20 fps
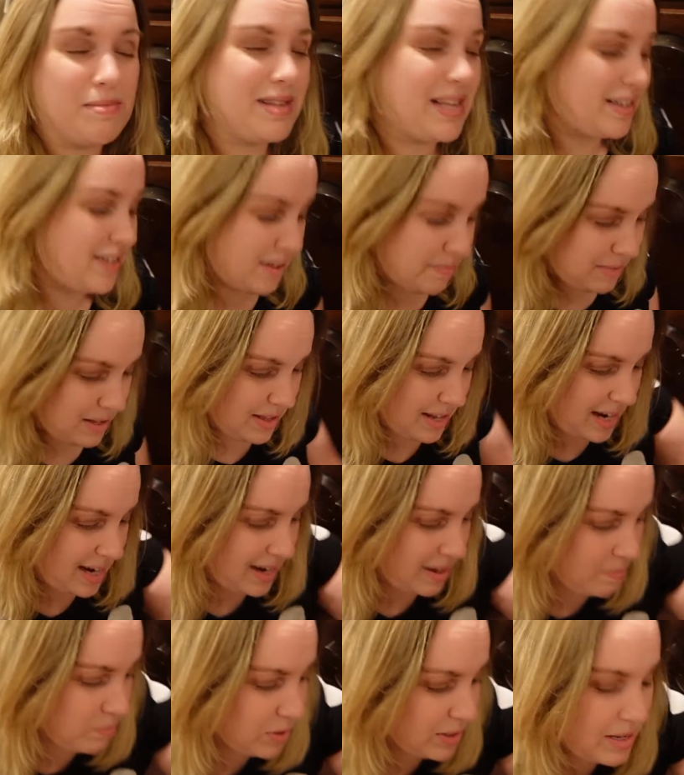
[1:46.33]
and that's something that
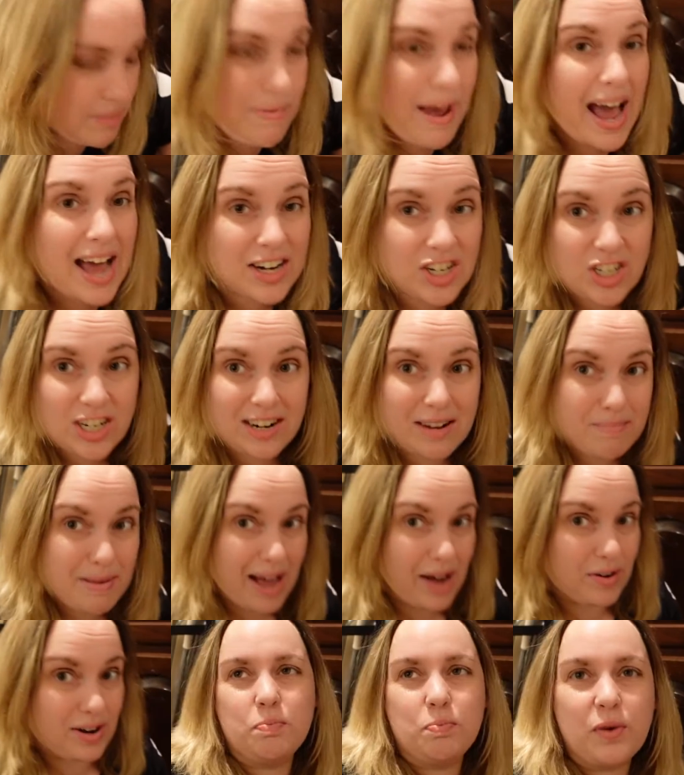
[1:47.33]
I'm really passionate
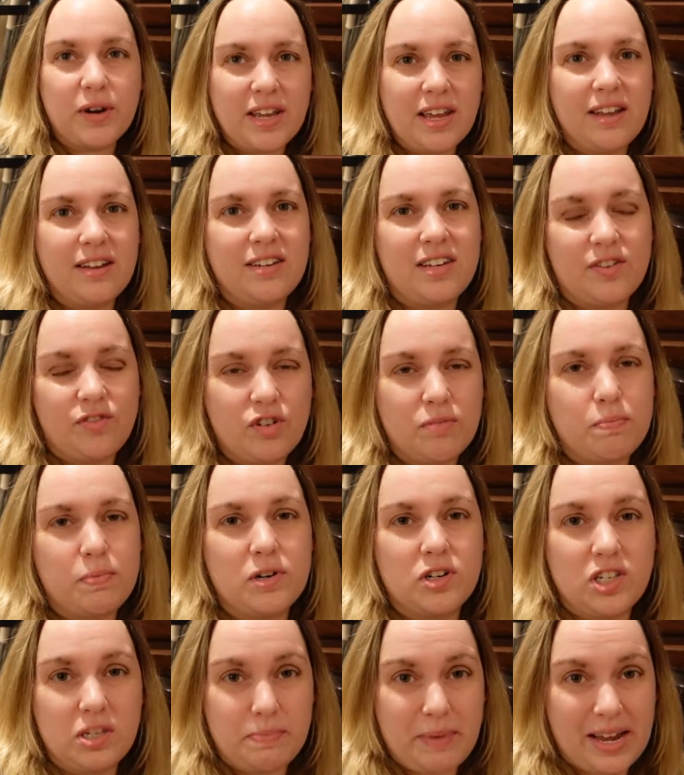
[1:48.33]
about, bringing different
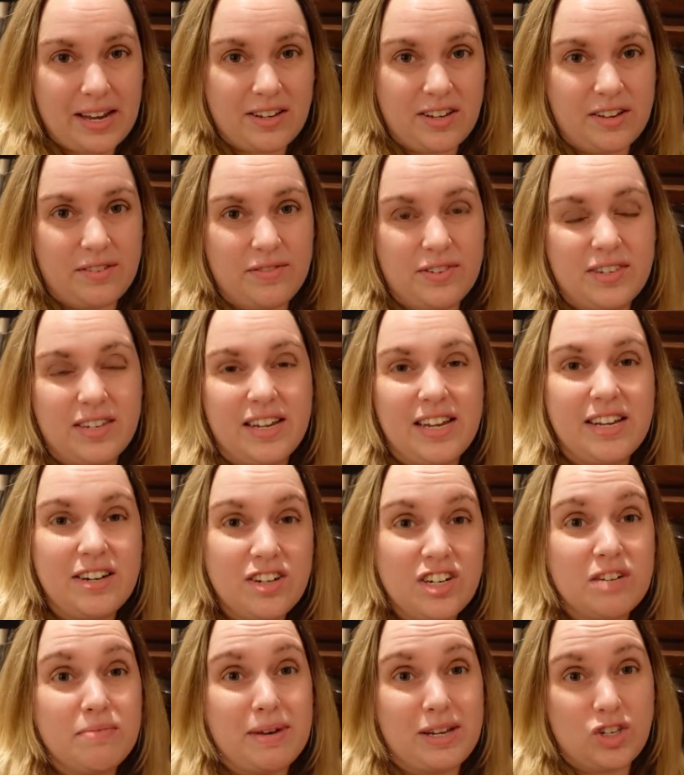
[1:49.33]
perspectives
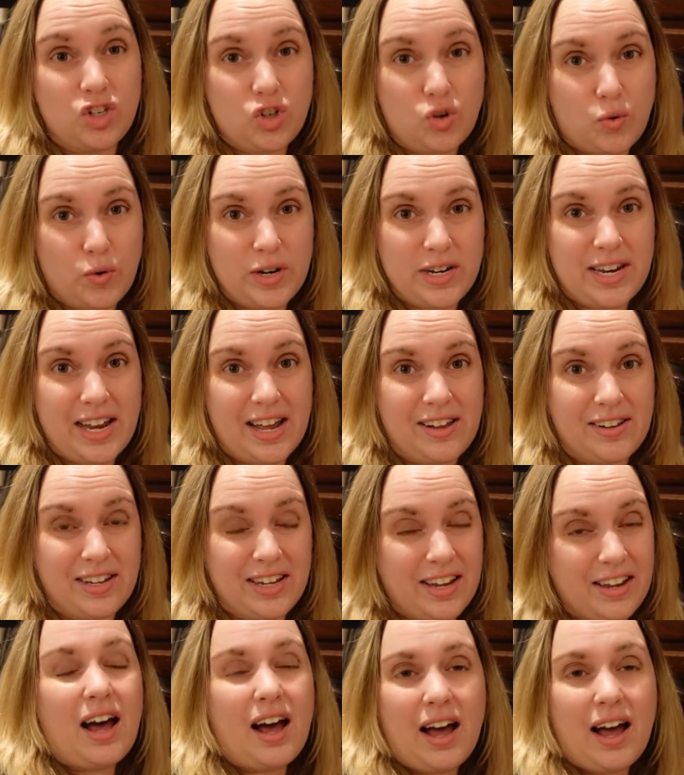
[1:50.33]
into my storytelling.